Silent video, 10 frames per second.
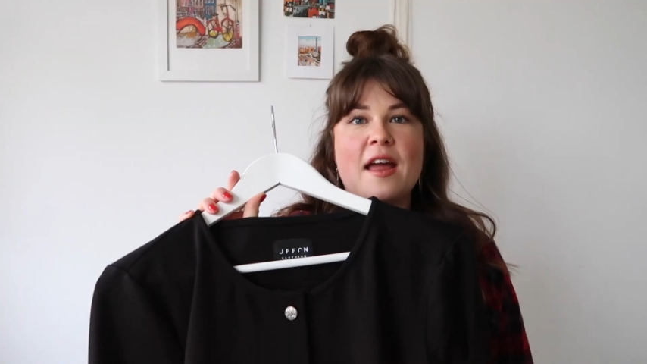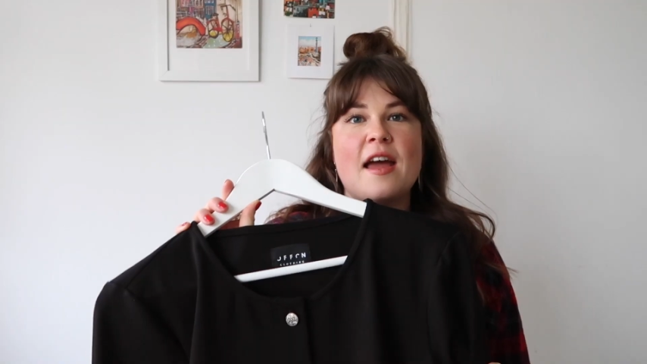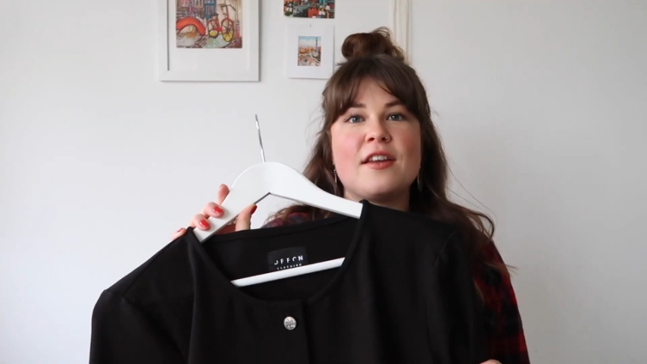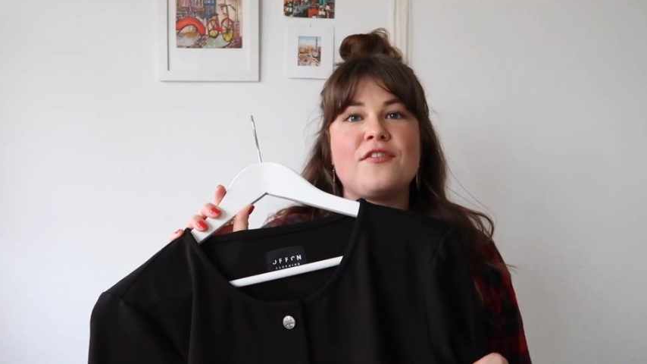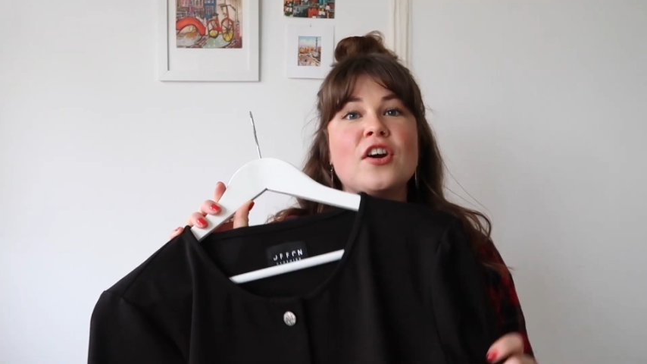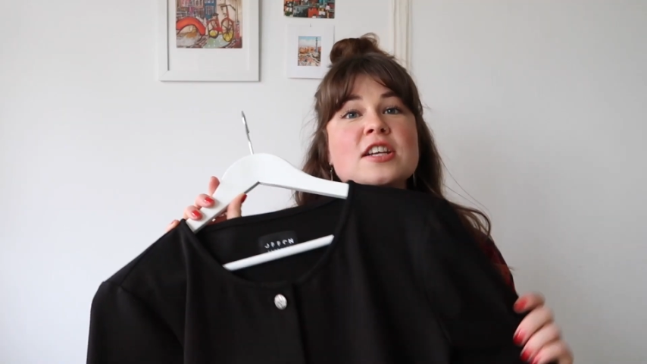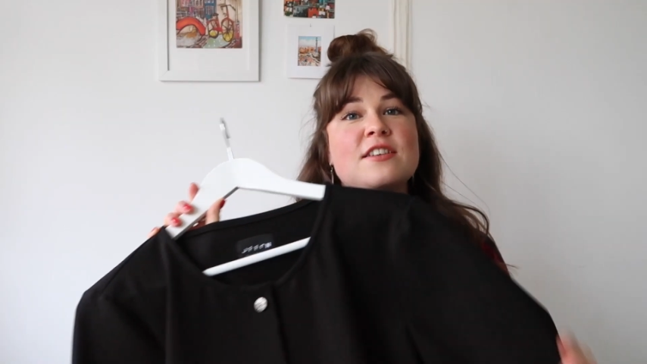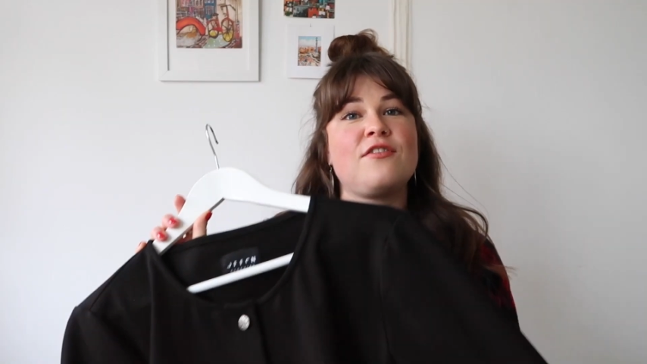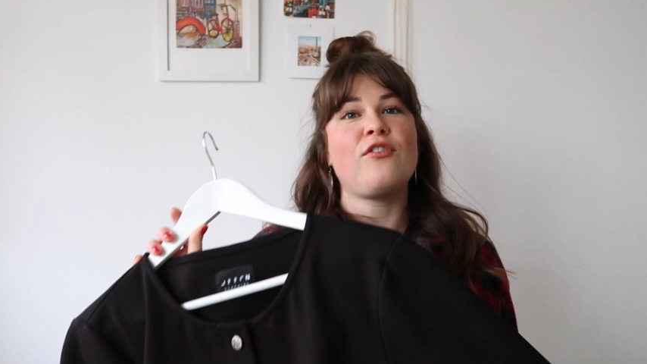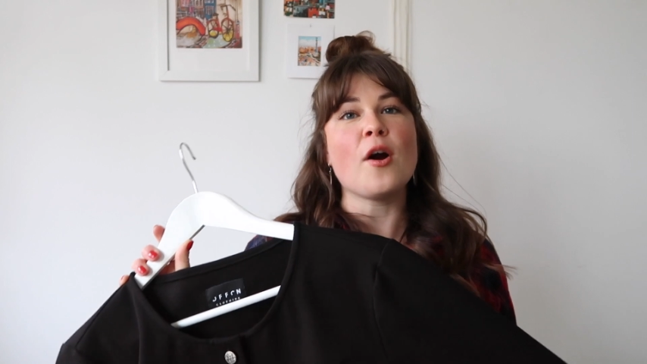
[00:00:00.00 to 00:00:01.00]
And
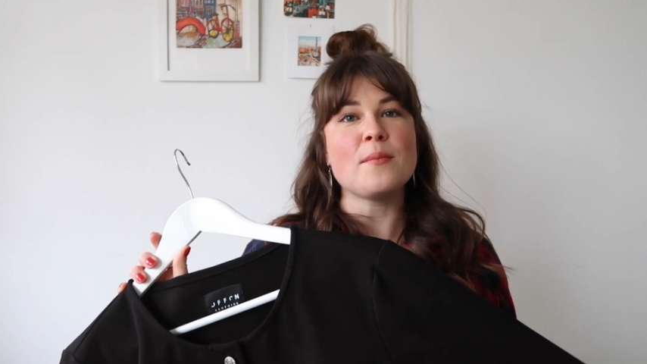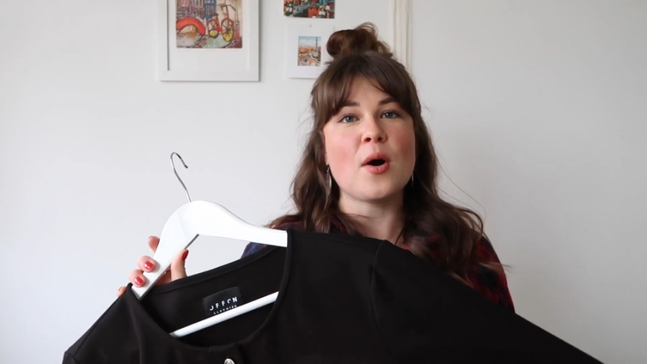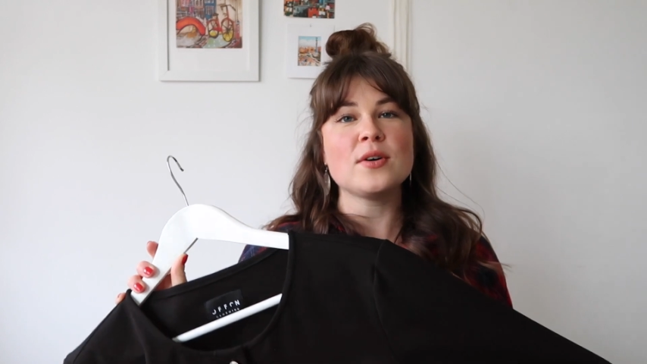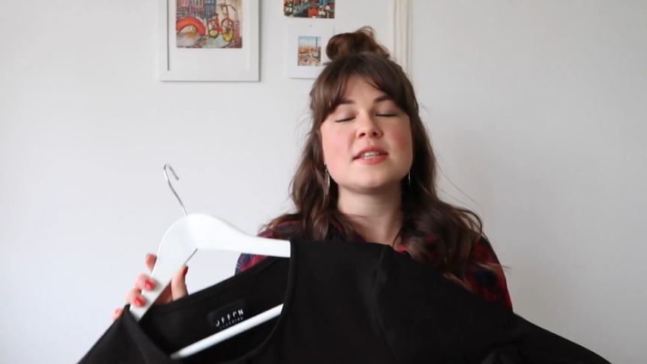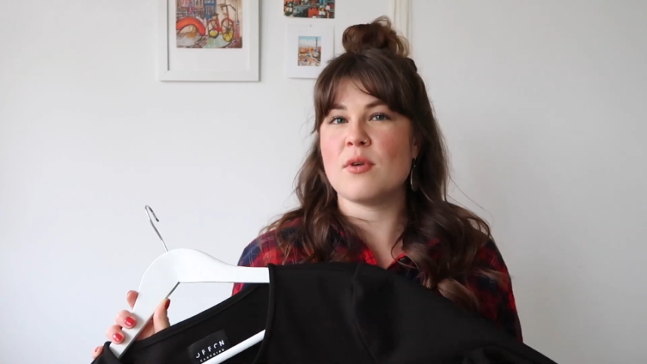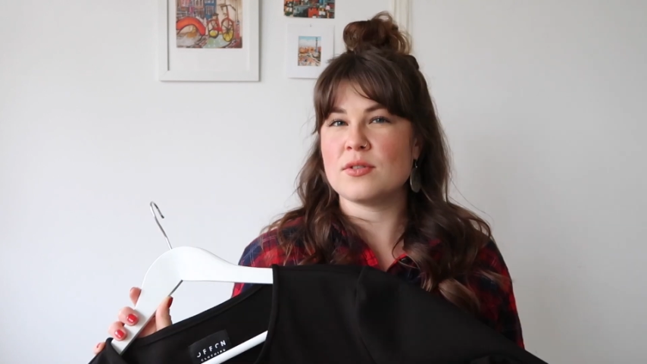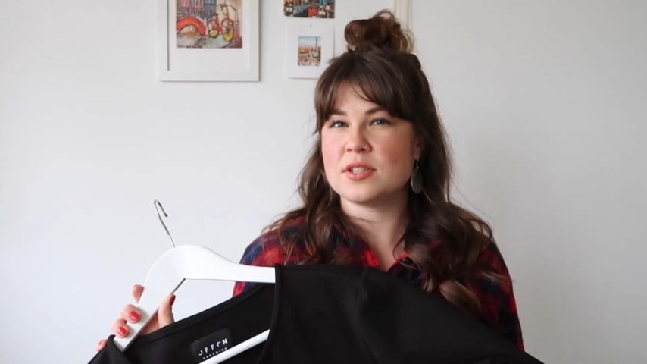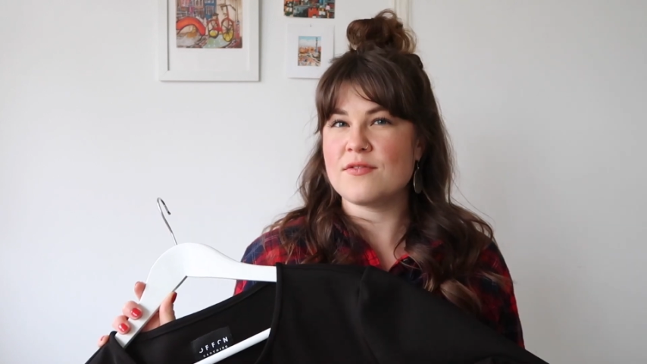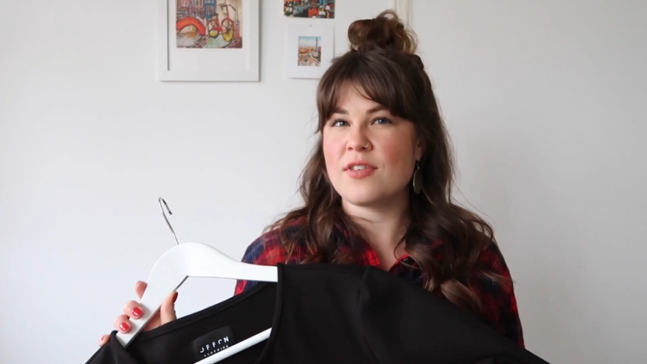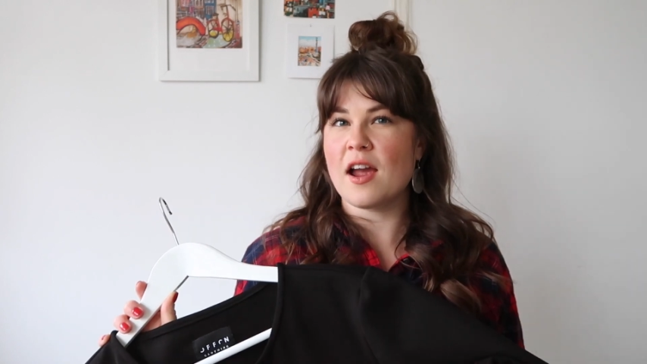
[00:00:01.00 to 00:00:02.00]
first and foremost,
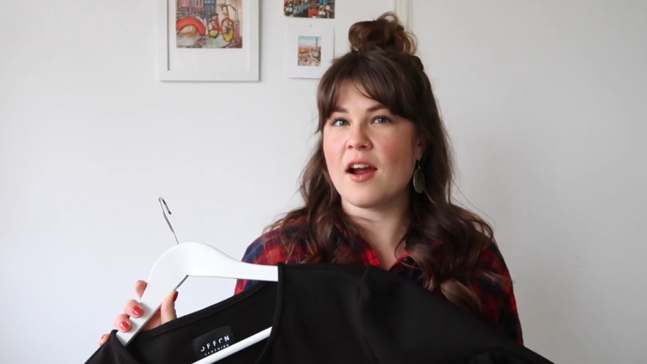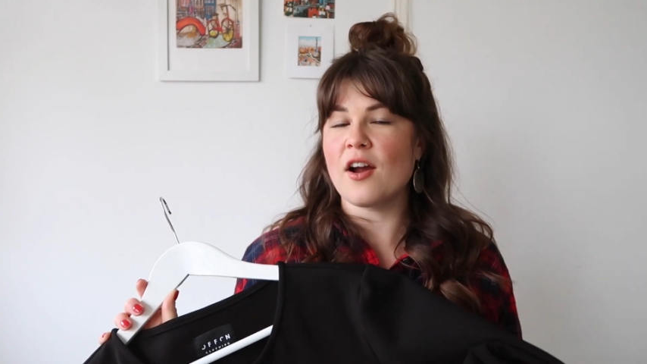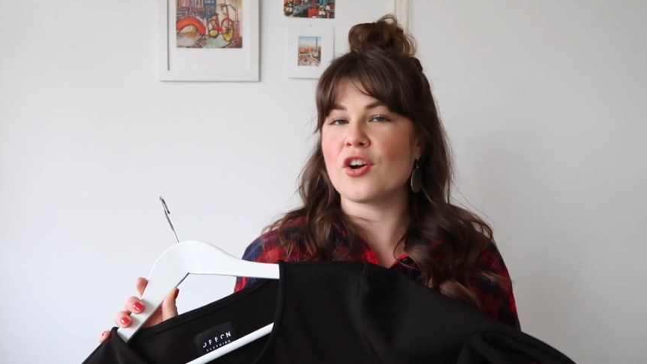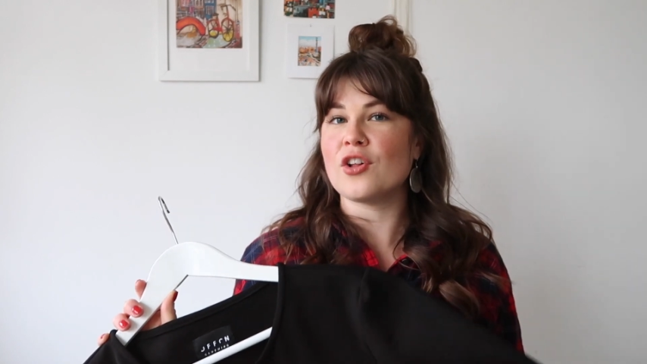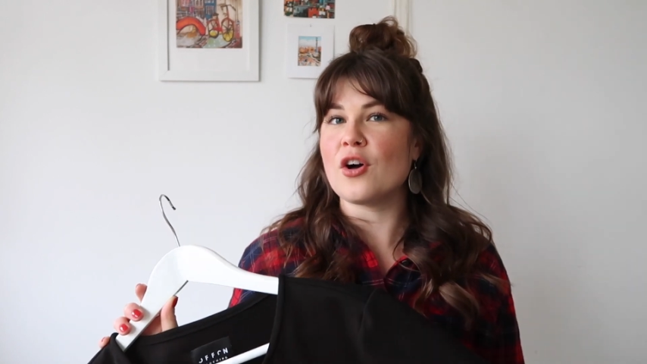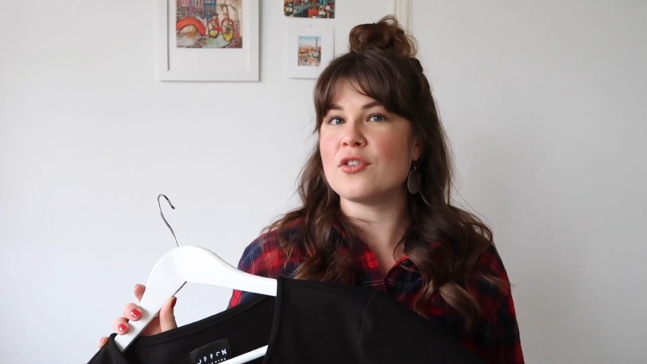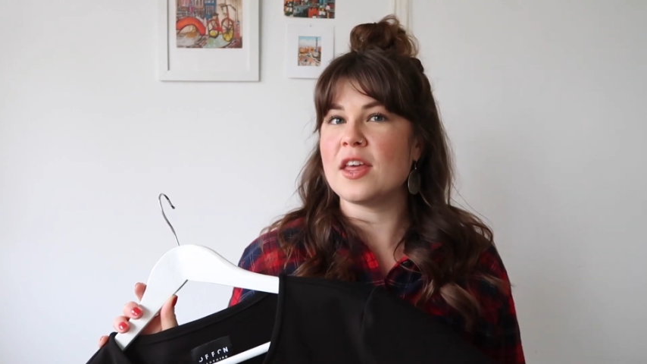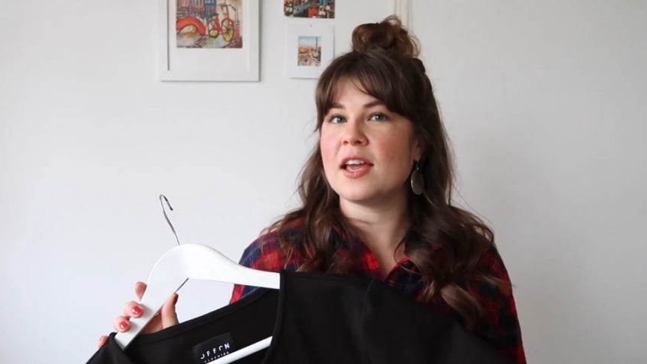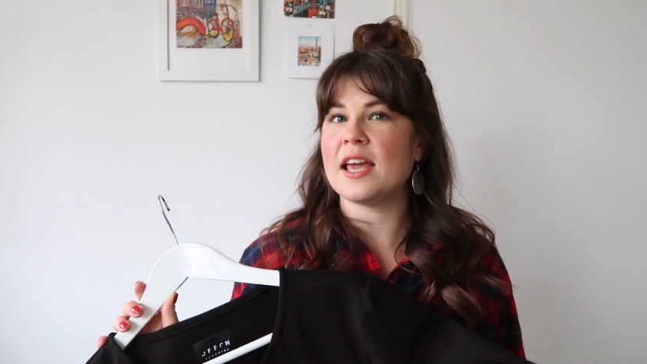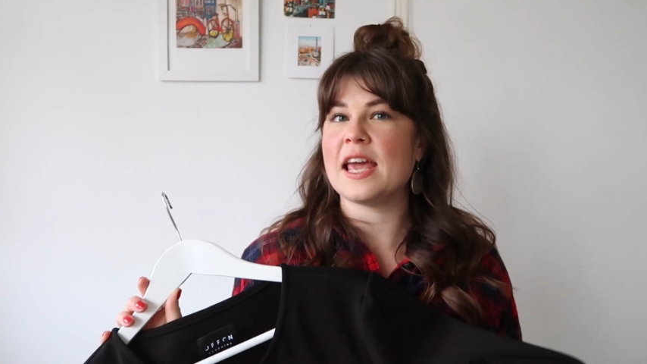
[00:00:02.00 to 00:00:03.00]
most of their
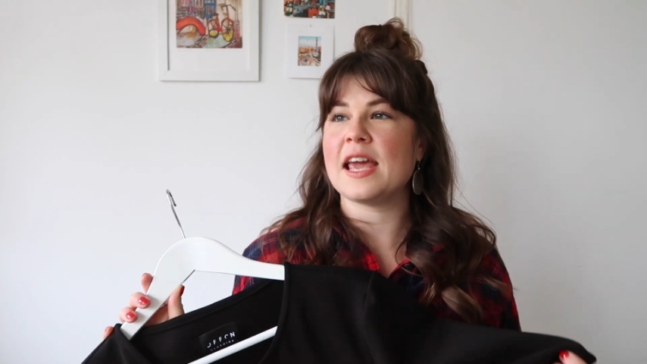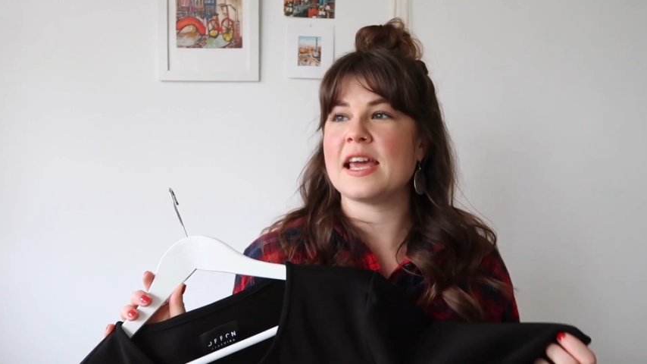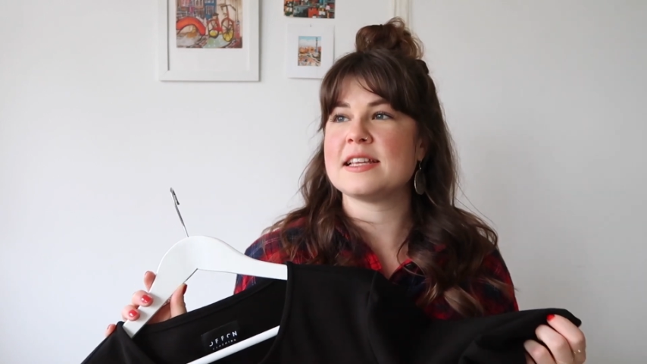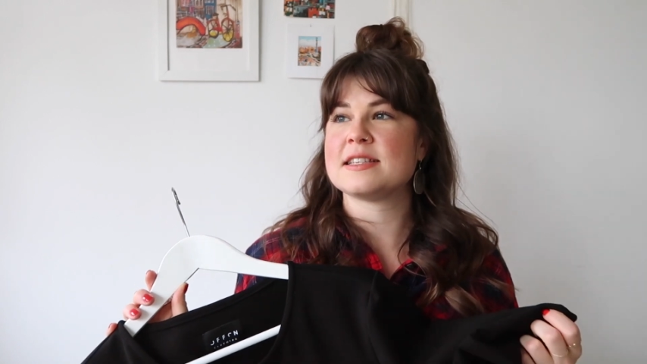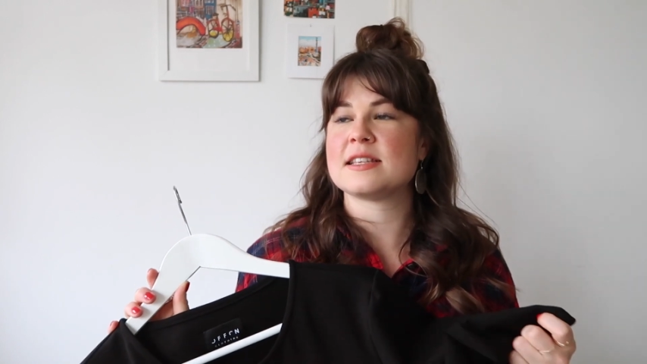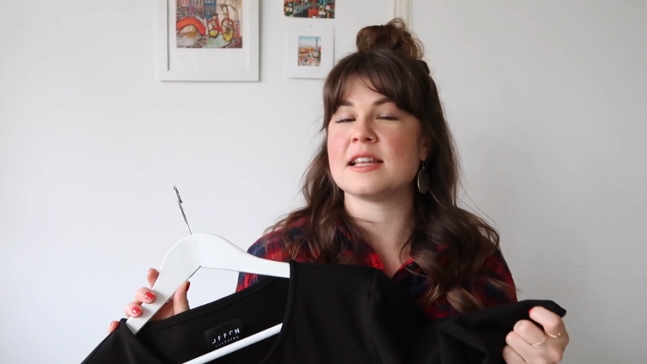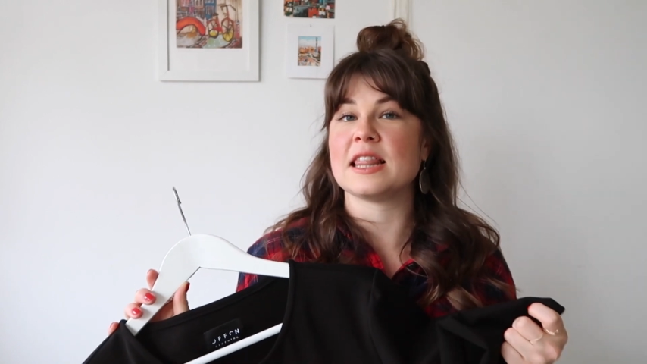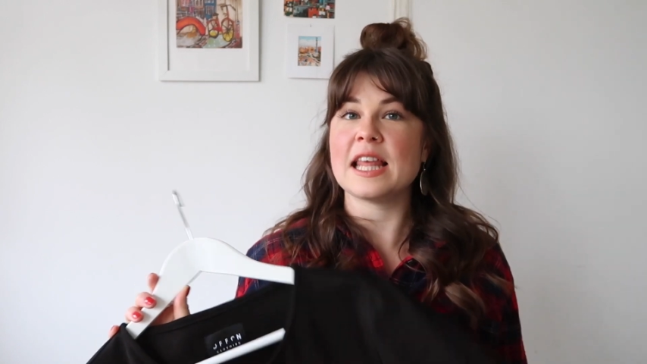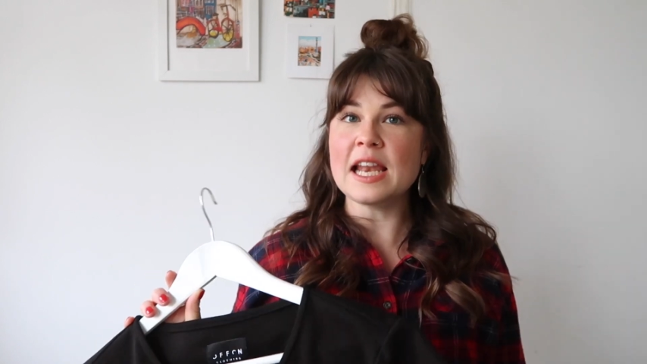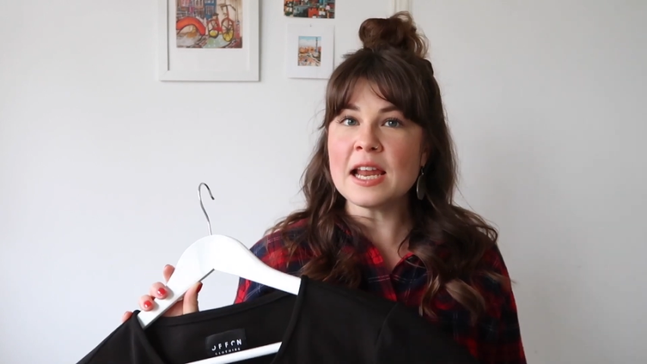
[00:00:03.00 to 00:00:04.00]
clothing is
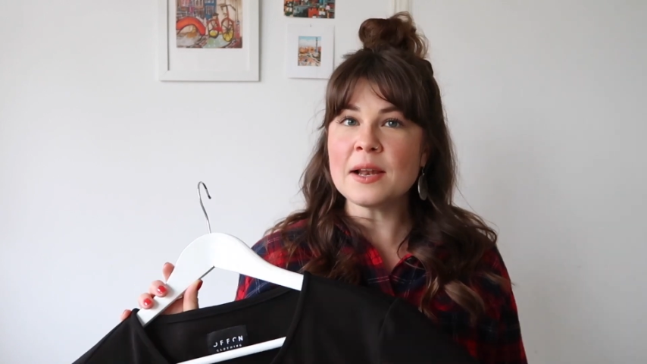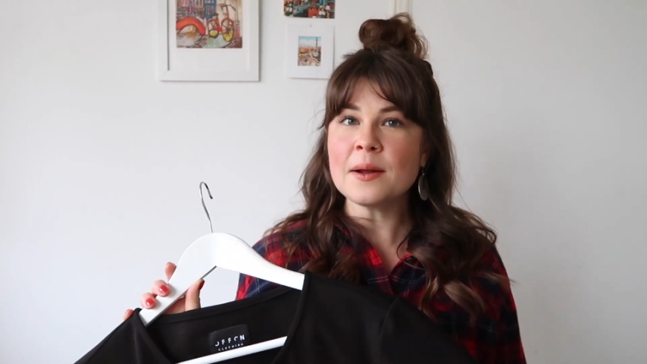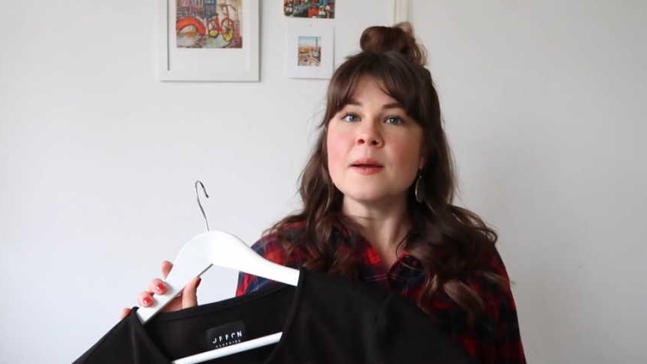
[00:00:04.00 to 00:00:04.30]
linen.